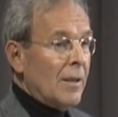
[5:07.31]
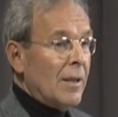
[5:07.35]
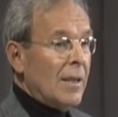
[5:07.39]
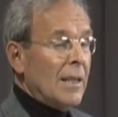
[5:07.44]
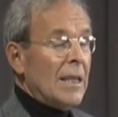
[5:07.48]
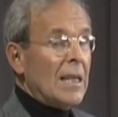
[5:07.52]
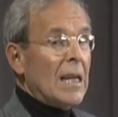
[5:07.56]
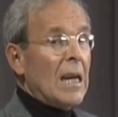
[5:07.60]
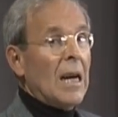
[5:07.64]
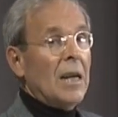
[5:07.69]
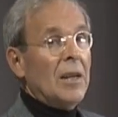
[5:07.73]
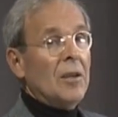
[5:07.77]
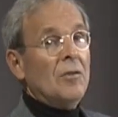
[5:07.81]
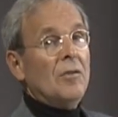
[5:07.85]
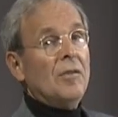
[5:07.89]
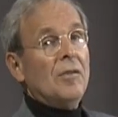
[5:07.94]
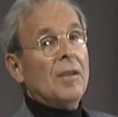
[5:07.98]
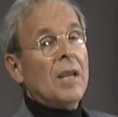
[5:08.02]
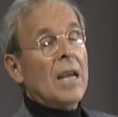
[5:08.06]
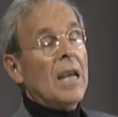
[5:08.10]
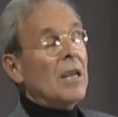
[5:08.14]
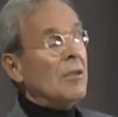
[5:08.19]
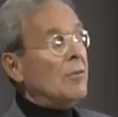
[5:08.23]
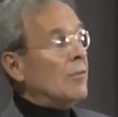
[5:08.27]
the United
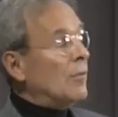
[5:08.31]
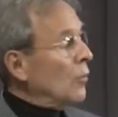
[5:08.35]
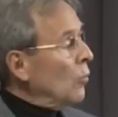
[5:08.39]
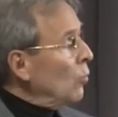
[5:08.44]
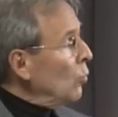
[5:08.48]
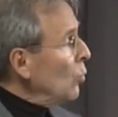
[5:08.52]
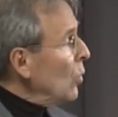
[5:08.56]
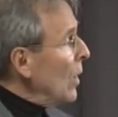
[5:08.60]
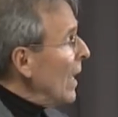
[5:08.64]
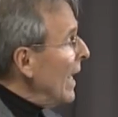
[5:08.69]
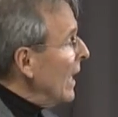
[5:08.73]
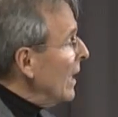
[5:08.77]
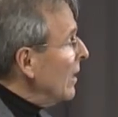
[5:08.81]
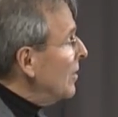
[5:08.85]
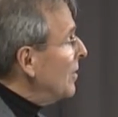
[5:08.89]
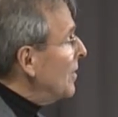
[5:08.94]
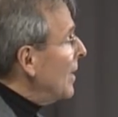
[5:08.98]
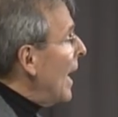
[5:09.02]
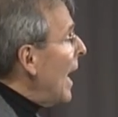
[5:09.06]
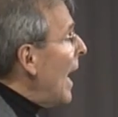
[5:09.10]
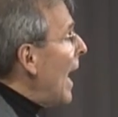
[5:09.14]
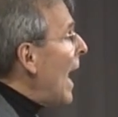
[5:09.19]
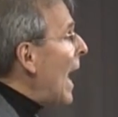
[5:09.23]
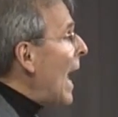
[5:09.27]
States
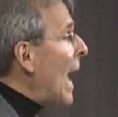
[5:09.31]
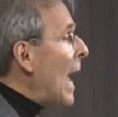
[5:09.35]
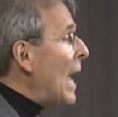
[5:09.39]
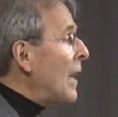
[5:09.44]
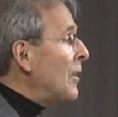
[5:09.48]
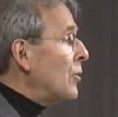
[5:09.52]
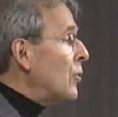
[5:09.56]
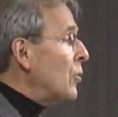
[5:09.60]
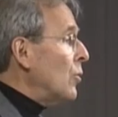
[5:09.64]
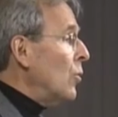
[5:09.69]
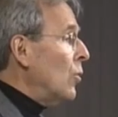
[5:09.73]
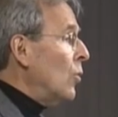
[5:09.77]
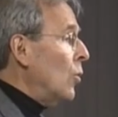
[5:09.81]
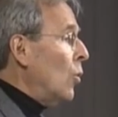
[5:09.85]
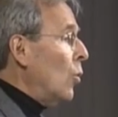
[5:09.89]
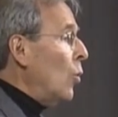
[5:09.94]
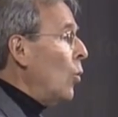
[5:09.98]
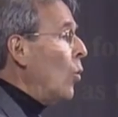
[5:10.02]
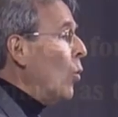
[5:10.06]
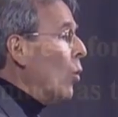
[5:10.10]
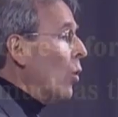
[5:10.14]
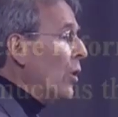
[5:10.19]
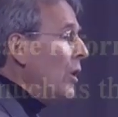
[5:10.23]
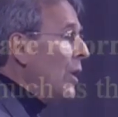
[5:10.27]
ranks at
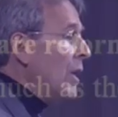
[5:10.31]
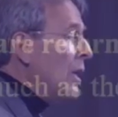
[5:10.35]
or